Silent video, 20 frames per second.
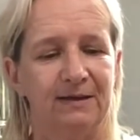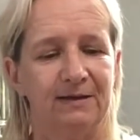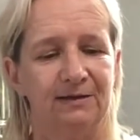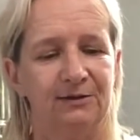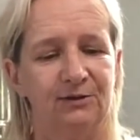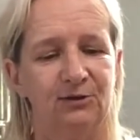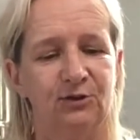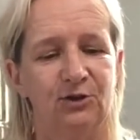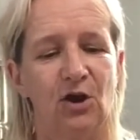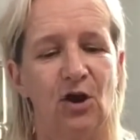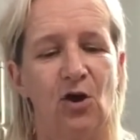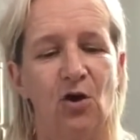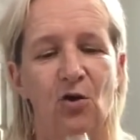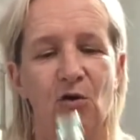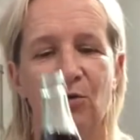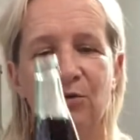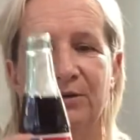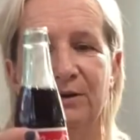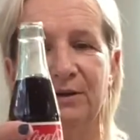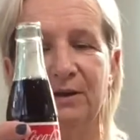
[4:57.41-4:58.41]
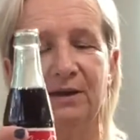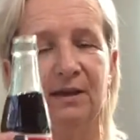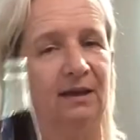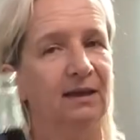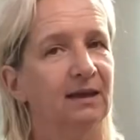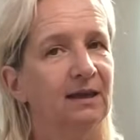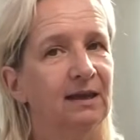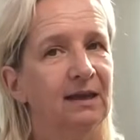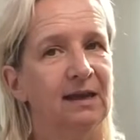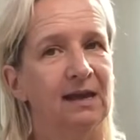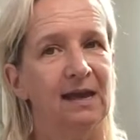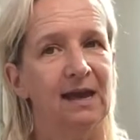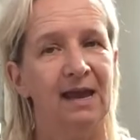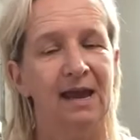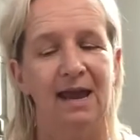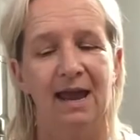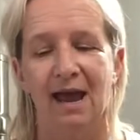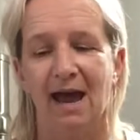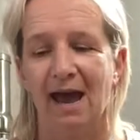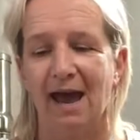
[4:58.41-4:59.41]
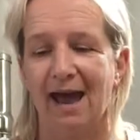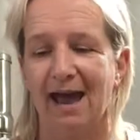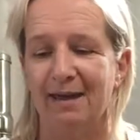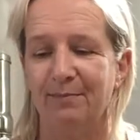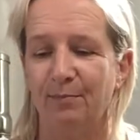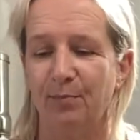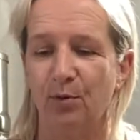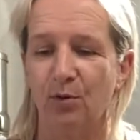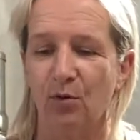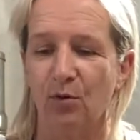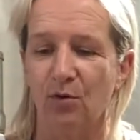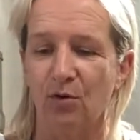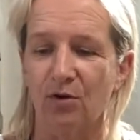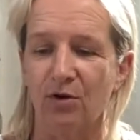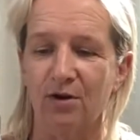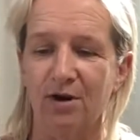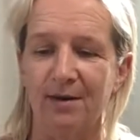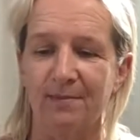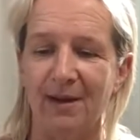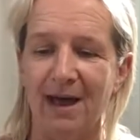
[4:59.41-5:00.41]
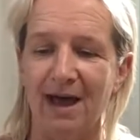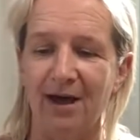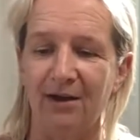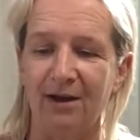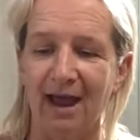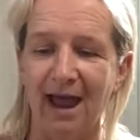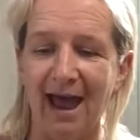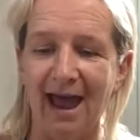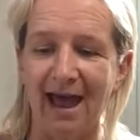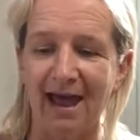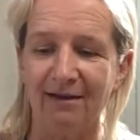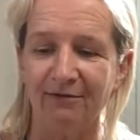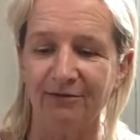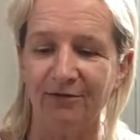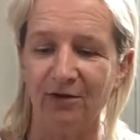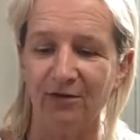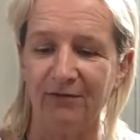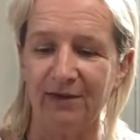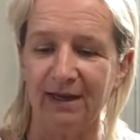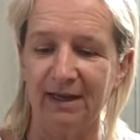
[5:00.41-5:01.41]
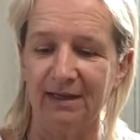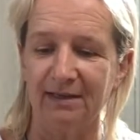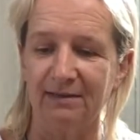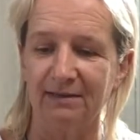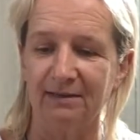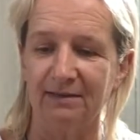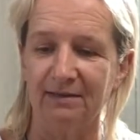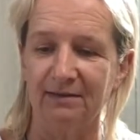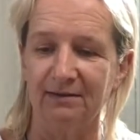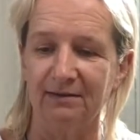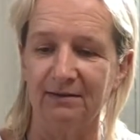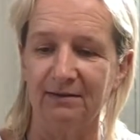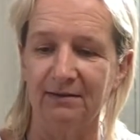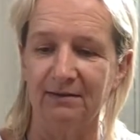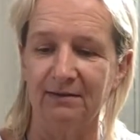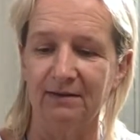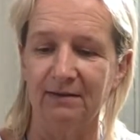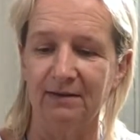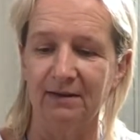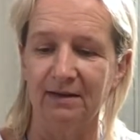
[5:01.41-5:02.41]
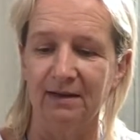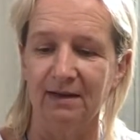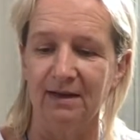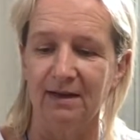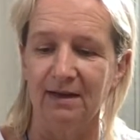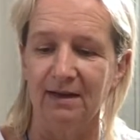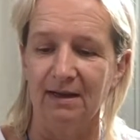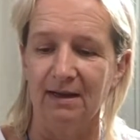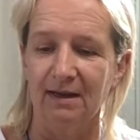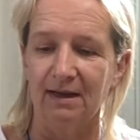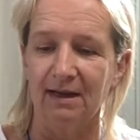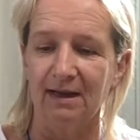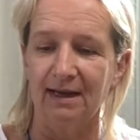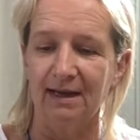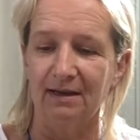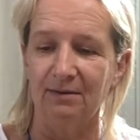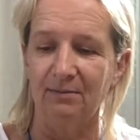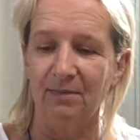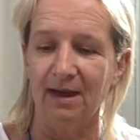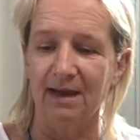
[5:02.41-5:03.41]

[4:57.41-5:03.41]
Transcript: So I pour about half of it in my